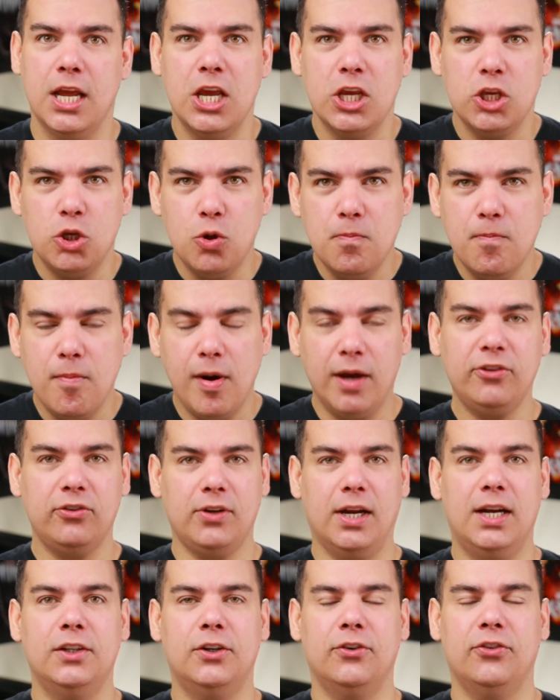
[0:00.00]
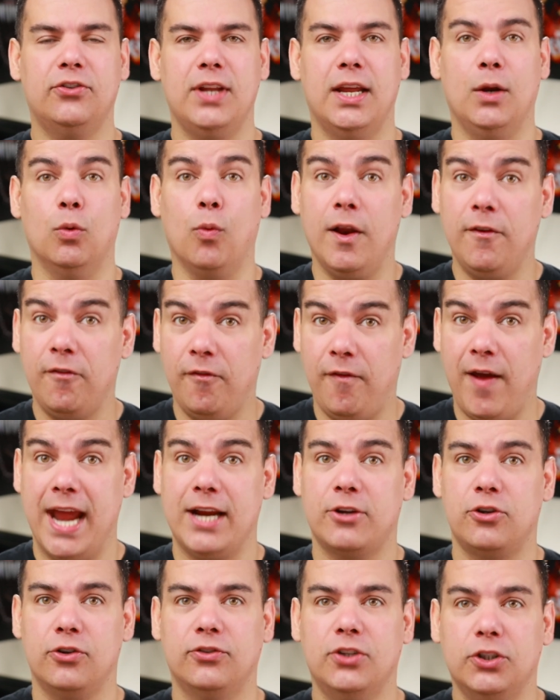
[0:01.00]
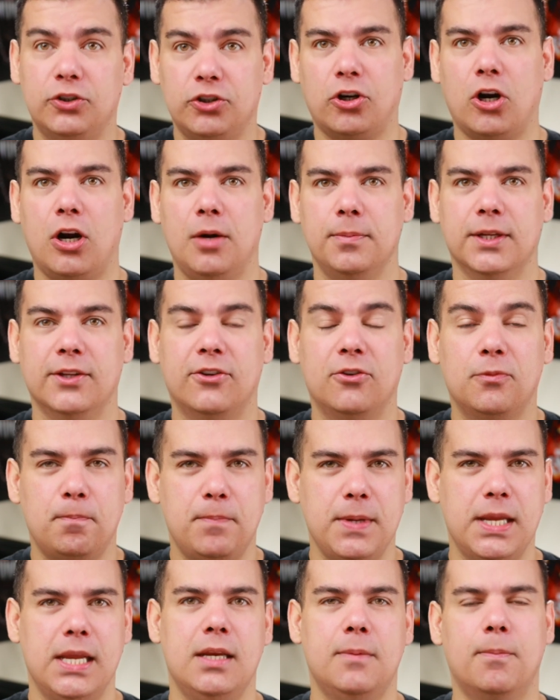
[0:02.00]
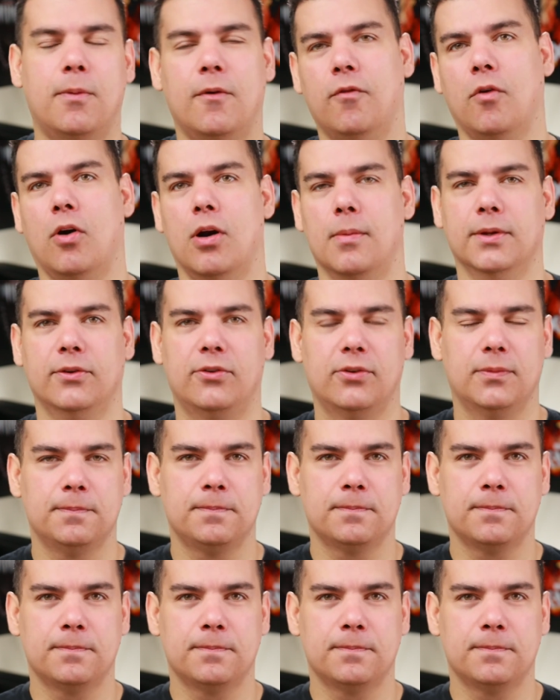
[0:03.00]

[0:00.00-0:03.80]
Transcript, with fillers: you must understand what factors determine its speed performance.